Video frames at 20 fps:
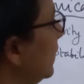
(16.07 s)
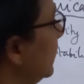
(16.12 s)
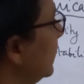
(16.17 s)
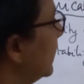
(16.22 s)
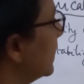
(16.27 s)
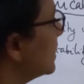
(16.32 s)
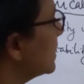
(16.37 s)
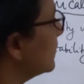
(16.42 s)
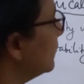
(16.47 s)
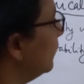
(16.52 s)

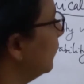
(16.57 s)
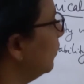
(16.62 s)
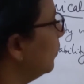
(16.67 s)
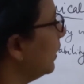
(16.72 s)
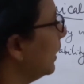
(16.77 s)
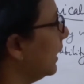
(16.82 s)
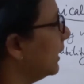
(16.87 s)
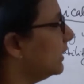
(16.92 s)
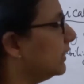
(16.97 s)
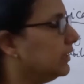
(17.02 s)

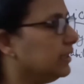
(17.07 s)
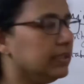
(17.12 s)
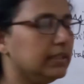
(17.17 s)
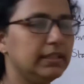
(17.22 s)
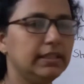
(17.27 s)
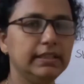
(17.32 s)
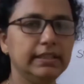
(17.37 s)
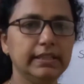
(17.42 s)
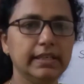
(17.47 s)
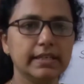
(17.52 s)
EX4 and
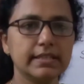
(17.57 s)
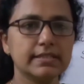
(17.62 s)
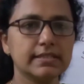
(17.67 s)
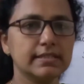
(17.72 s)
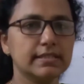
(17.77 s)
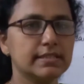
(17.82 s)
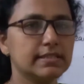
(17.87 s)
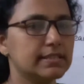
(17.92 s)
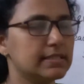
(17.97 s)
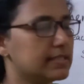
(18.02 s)

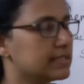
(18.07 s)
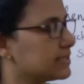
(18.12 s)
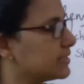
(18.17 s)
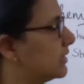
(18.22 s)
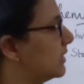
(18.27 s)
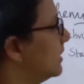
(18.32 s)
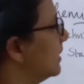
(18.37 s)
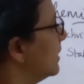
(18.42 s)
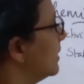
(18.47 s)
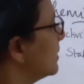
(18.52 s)
EX6.
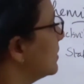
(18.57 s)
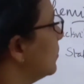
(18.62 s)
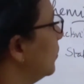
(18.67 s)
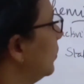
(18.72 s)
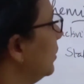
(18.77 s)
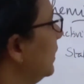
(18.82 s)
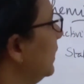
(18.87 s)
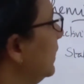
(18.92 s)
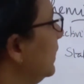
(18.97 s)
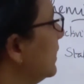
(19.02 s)

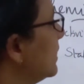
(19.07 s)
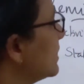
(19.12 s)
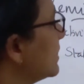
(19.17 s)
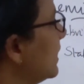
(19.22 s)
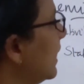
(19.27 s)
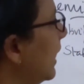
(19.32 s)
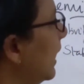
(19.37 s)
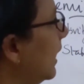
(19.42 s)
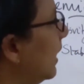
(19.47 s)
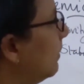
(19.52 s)
So E is
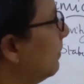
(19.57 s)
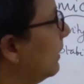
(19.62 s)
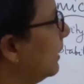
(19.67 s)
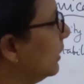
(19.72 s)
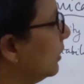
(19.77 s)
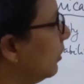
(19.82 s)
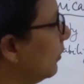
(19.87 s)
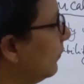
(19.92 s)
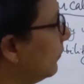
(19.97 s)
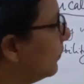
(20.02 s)
the
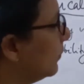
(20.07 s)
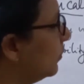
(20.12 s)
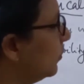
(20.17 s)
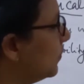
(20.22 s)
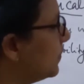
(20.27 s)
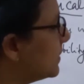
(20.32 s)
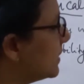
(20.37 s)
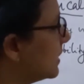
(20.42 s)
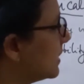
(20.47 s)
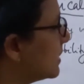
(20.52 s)
element of
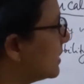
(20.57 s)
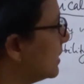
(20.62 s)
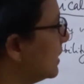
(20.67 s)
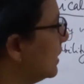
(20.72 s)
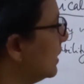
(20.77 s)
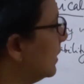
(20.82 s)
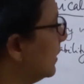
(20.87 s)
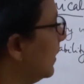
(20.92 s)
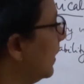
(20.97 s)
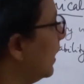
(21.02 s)
group
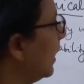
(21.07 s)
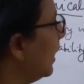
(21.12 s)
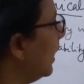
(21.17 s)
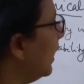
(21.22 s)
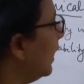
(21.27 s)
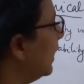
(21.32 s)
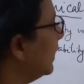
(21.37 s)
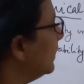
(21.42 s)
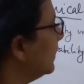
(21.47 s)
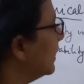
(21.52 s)
16
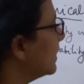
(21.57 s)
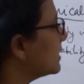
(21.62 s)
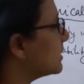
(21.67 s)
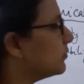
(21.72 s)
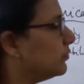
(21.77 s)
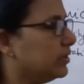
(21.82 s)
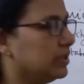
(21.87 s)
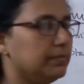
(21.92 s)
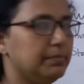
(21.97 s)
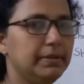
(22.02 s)
and X
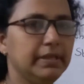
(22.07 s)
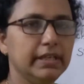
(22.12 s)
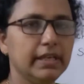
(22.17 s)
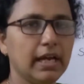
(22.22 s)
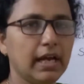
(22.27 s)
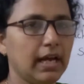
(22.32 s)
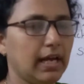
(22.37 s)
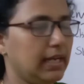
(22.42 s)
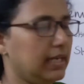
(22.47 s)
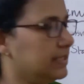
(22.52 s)
will be
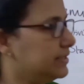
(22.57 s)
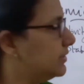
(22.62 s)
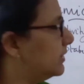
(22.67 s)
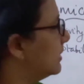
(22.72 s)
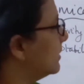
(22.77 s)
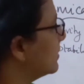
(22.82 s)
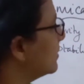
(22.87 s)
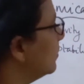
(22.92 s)
halogen.